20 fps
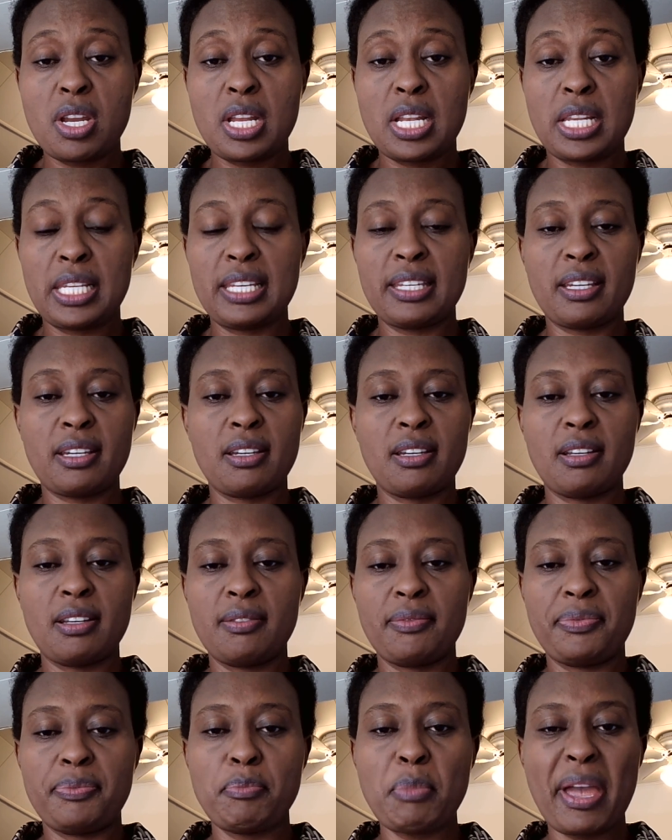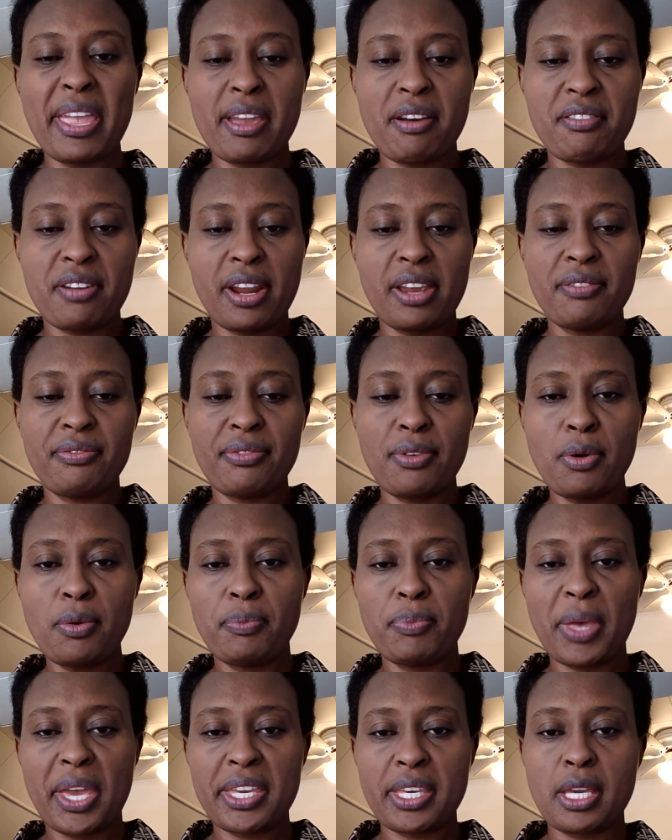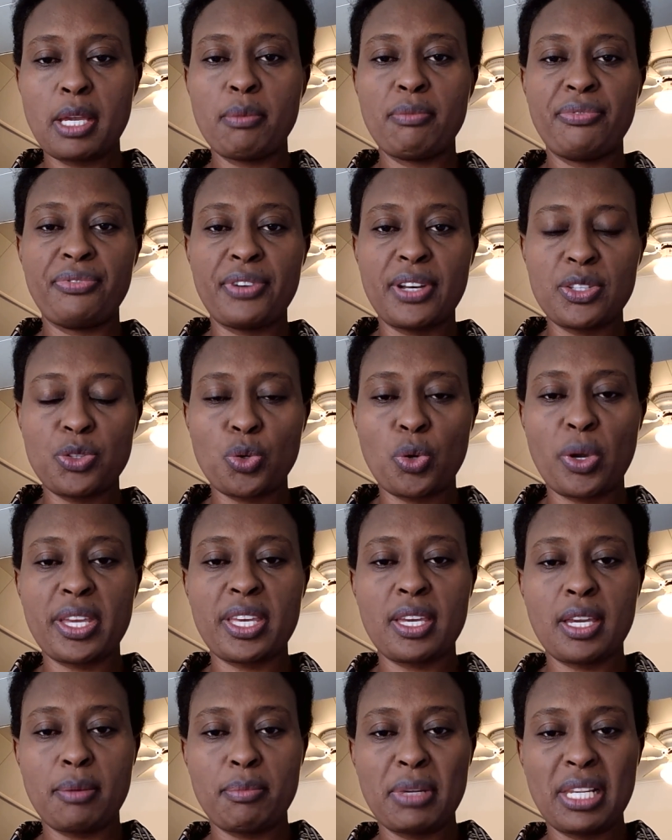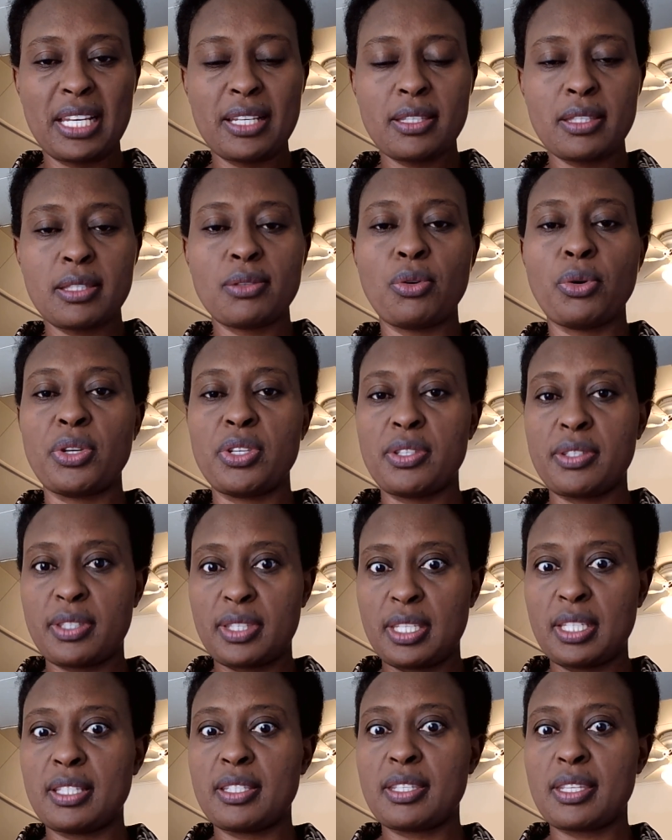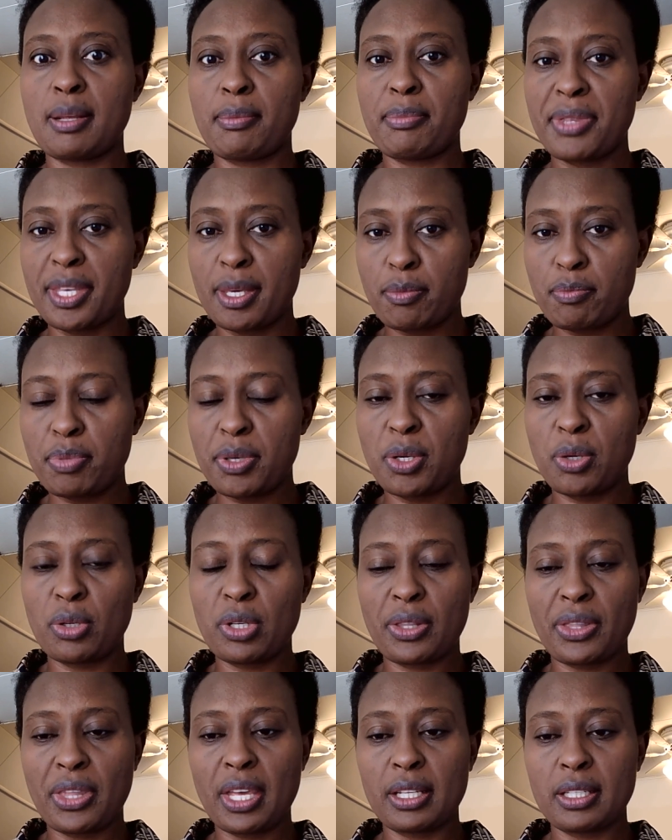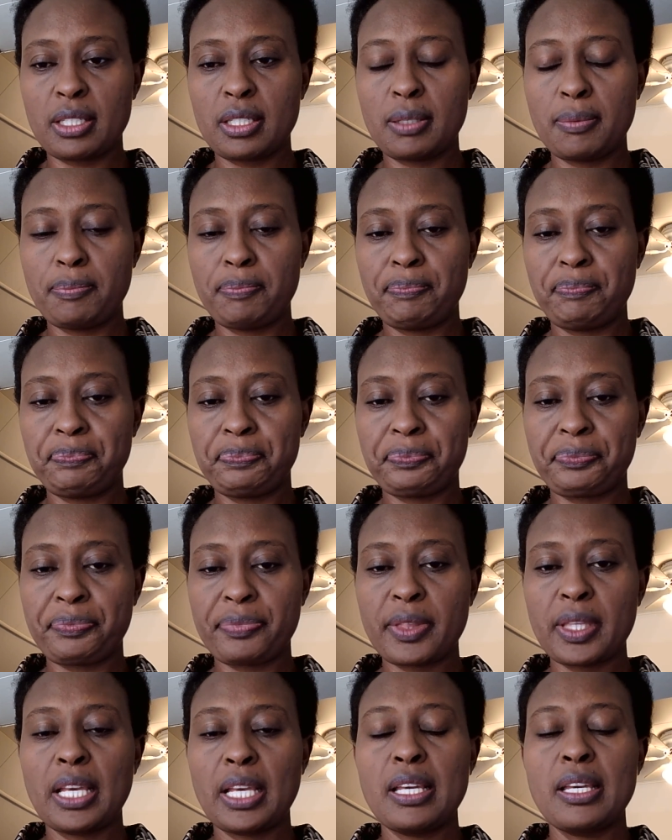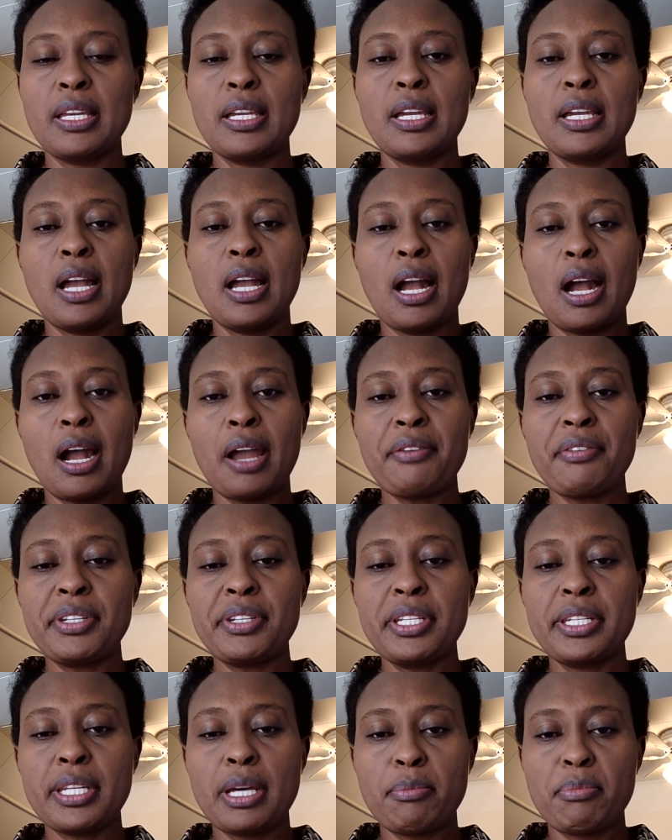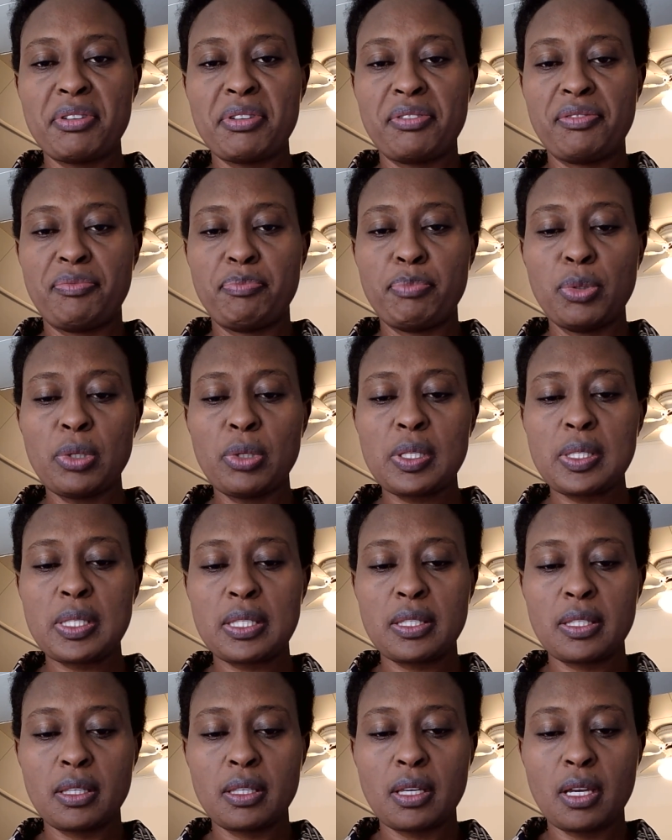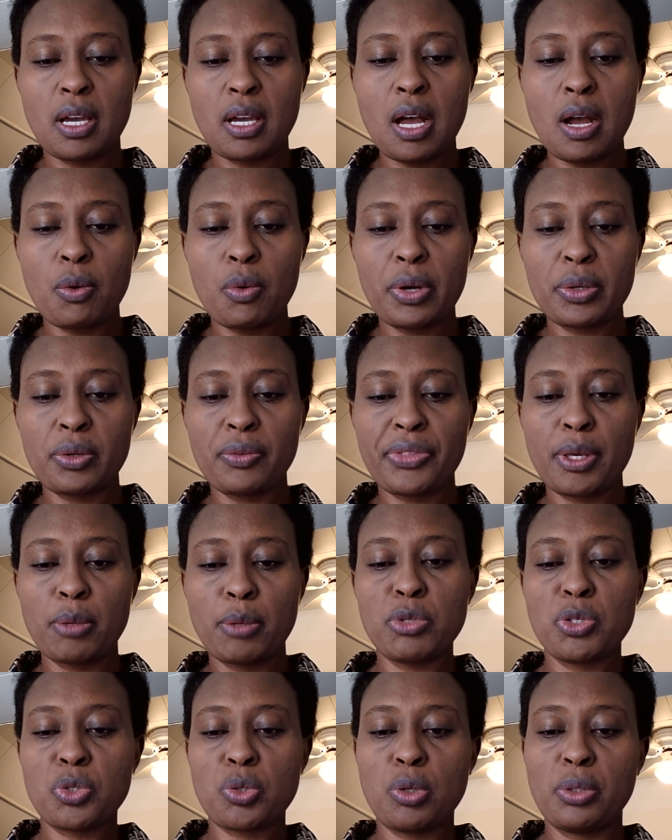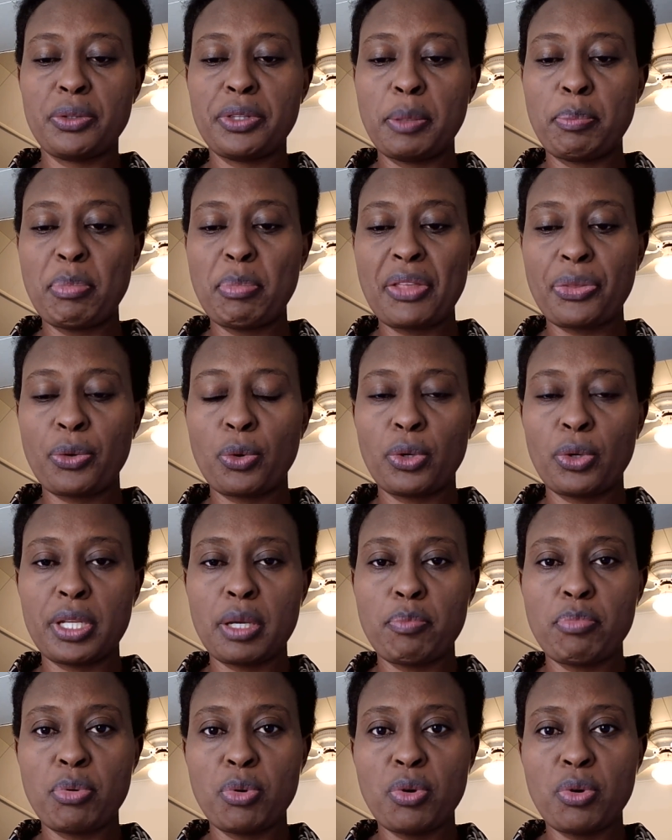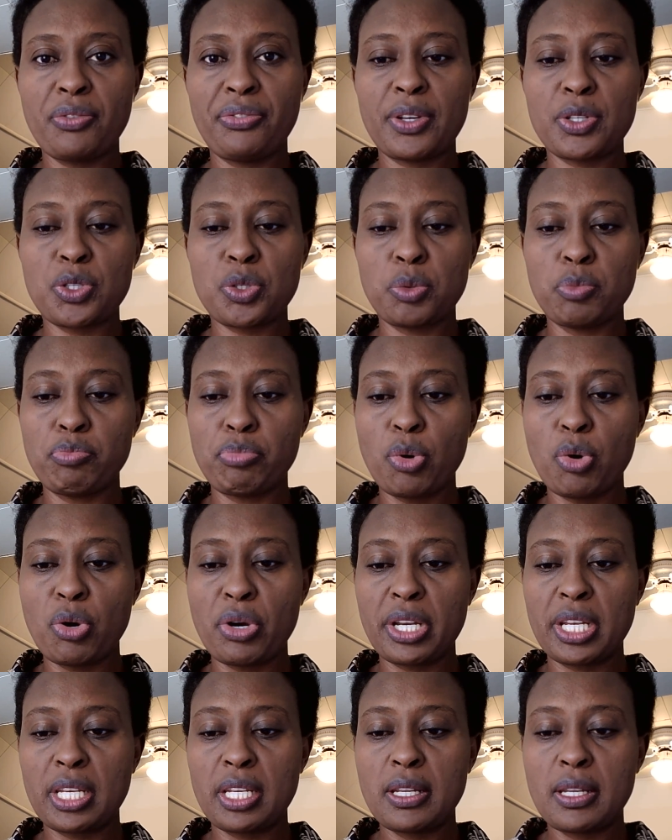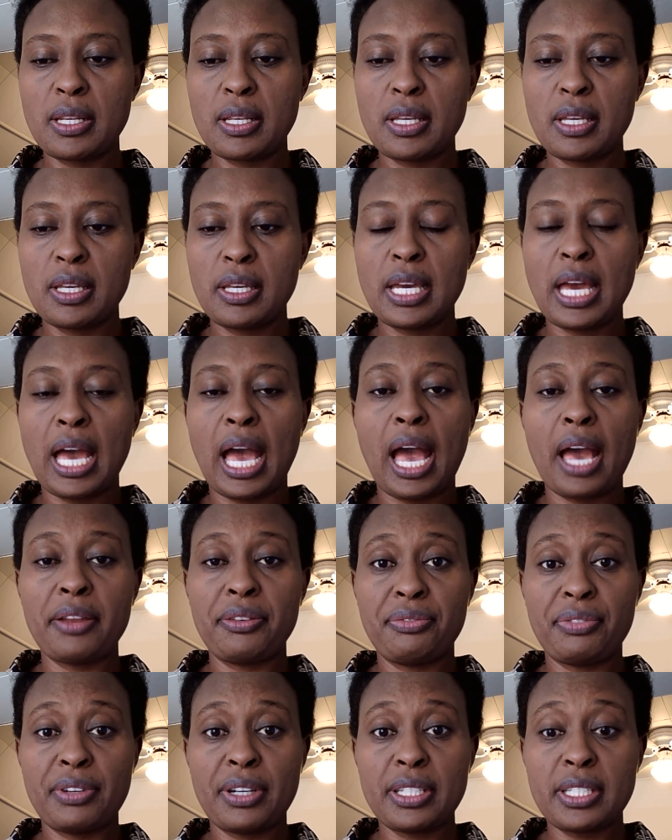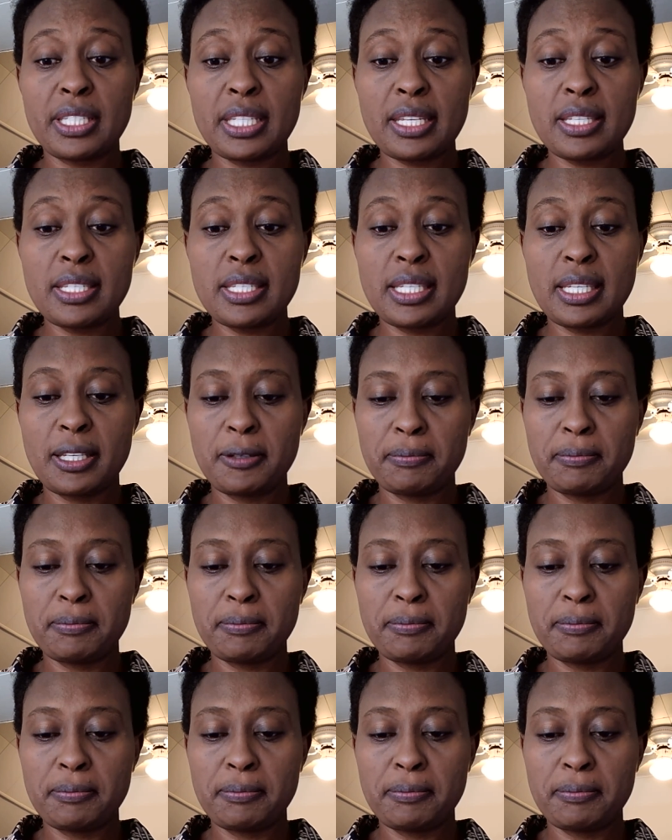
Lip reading: Like my arrival, I came first or I came last, or is it something beyond that? I read a number of books. One of them is called the Birth Order book, Firstborn Advantage.